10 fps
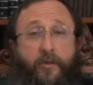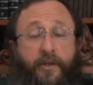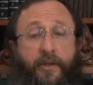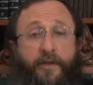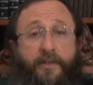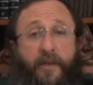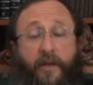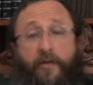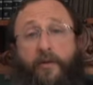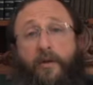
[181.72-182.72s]
a look at it
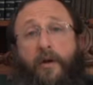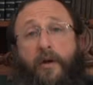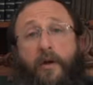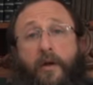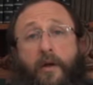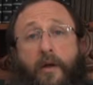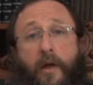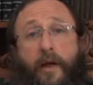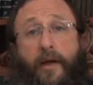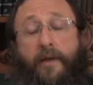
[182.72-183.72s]
together
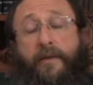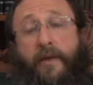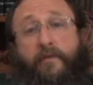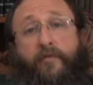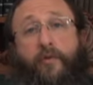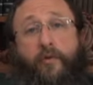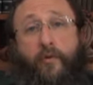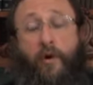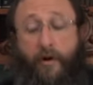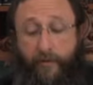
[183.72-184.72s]
and have a
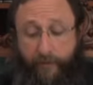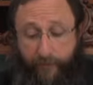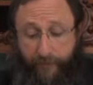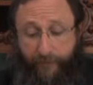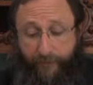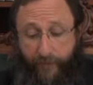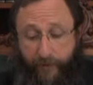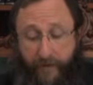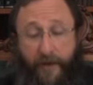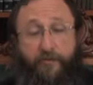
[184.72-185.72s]
view of
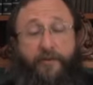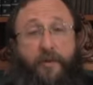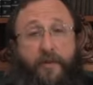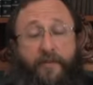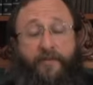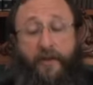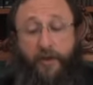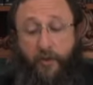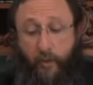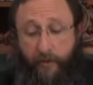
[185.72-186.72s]
the entrance hall of the
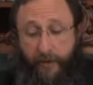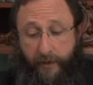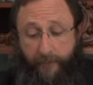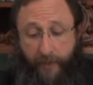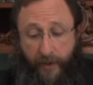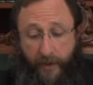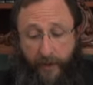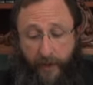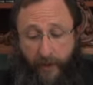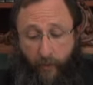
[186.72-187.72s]
sanctuary.
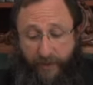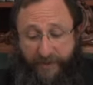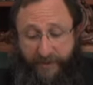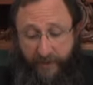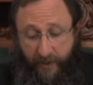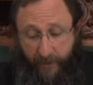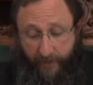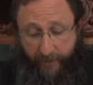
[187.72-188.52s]
We see